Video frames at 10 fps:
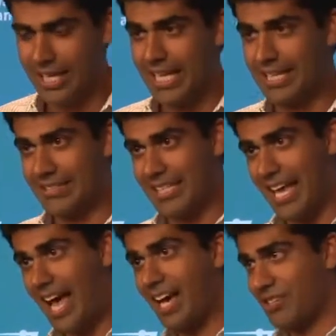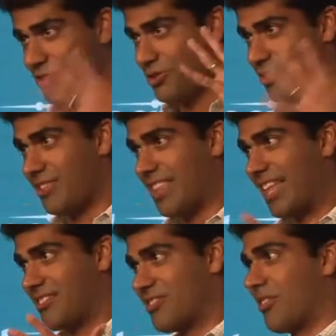It's the oxygen
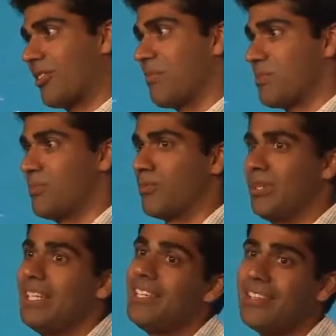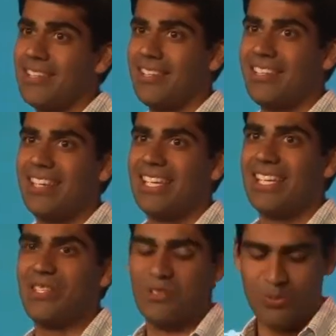that startups breathe,
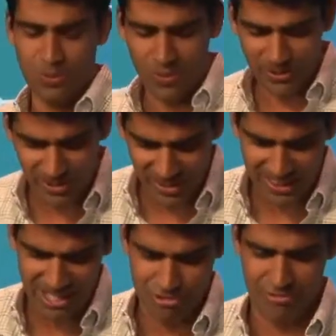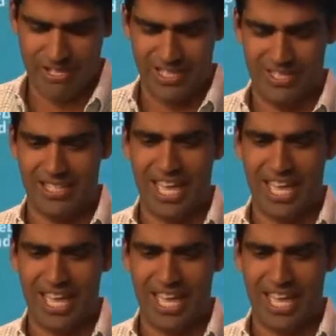it is the water that they drink.